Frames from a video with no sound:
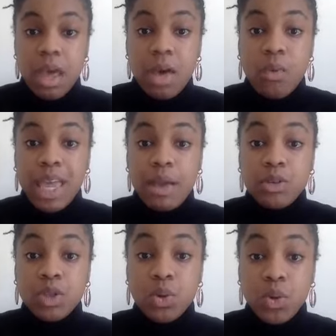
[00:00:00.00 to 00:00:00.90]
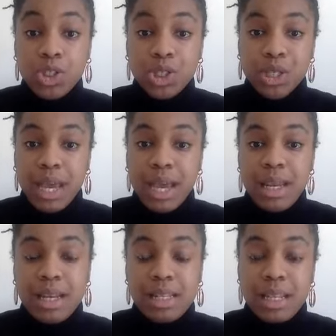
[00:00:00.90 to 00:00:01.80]
where he was tortured
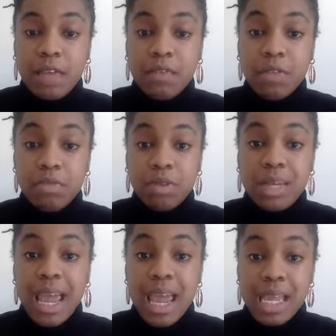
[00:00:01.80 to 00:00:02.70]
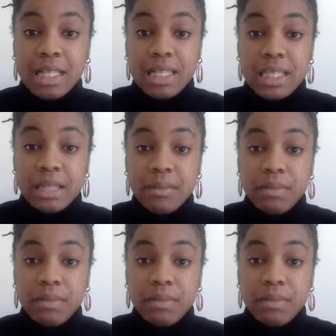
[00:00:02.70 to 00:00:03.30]
endlessly for 3 days.